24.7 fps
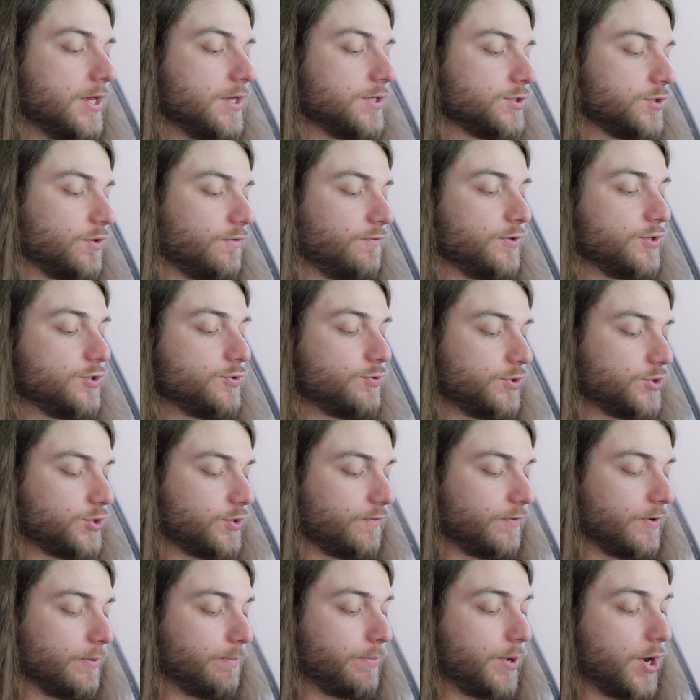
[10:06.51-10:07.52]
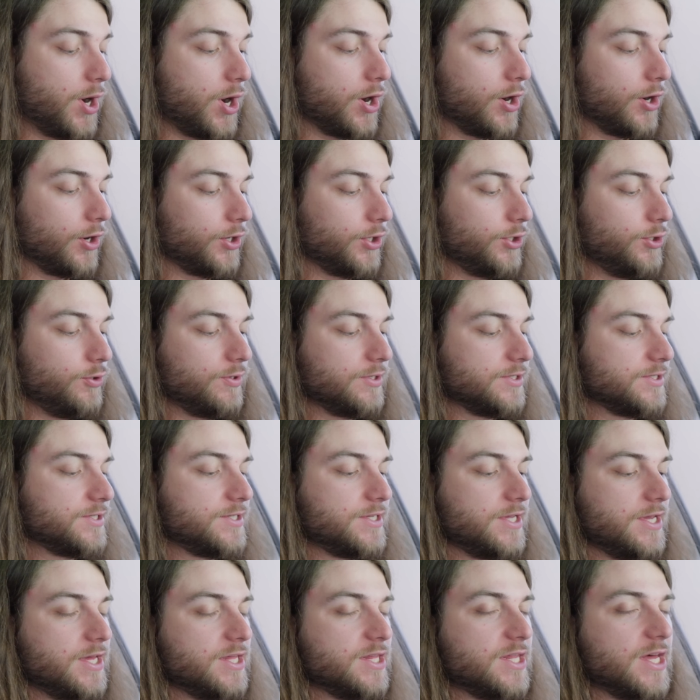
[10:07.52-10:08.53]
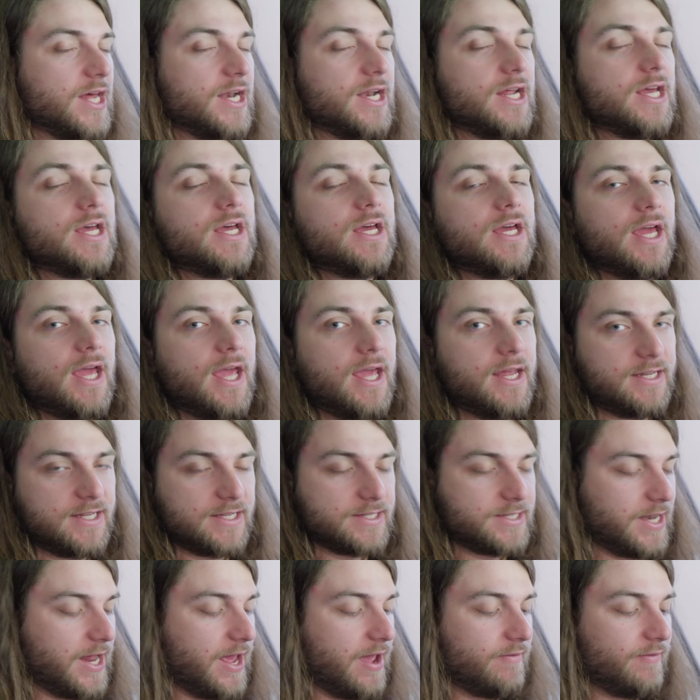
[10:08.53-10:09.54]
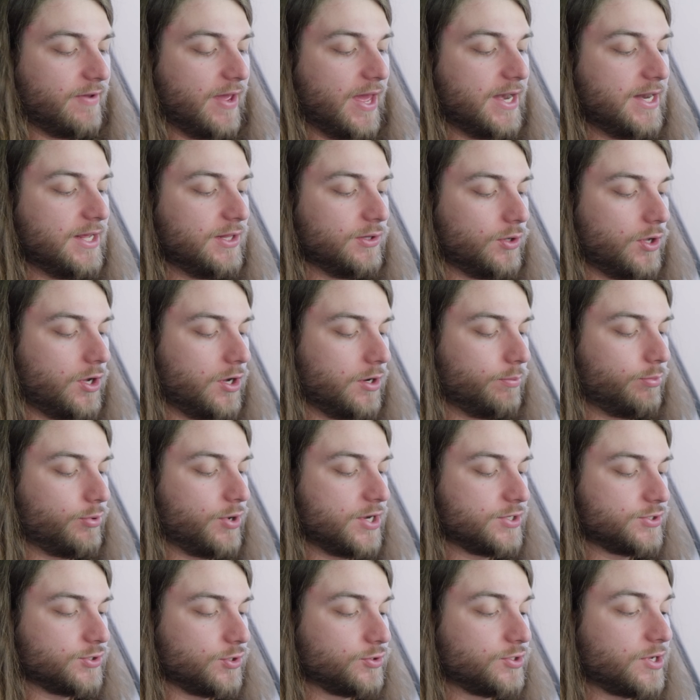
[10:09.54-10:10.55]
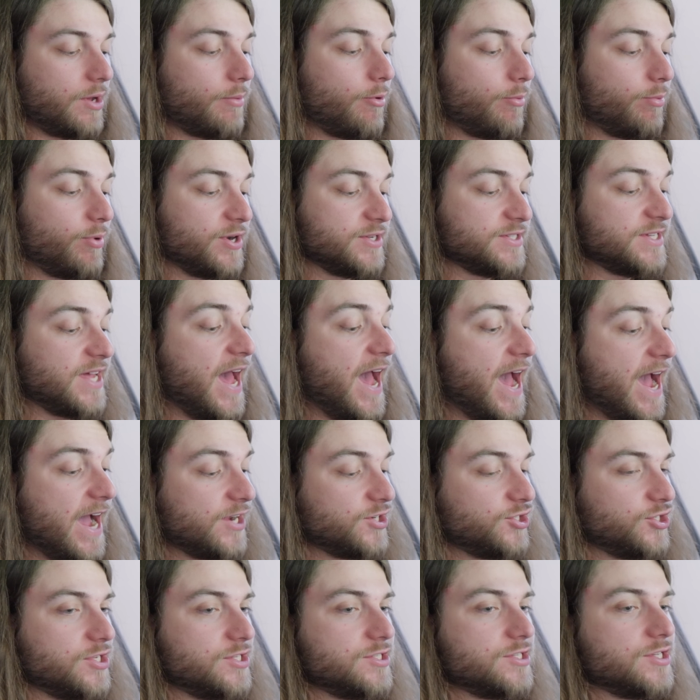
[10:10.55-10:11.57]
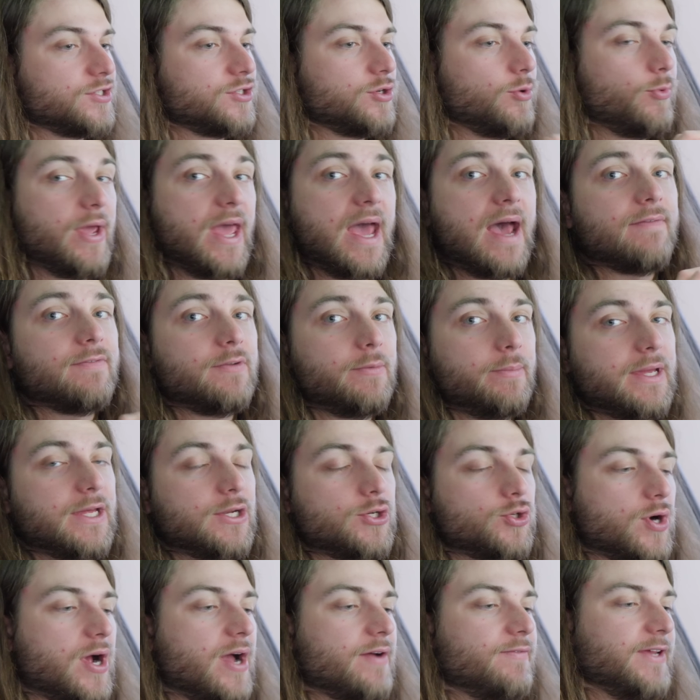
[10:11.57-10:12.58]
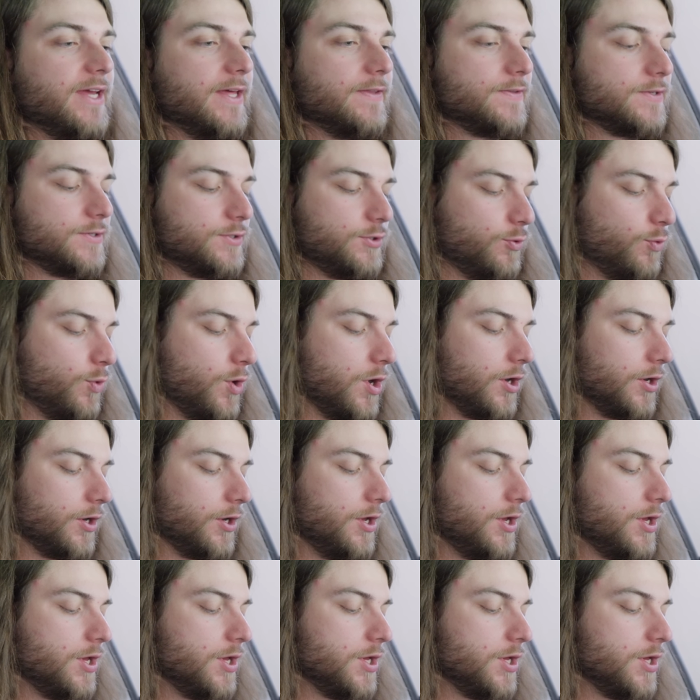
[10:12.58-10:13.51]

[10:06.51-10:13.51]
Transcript: So if we switch over to park, you can see that it doesn't have any long press or double press actions, so we have to be in drive to get this to work.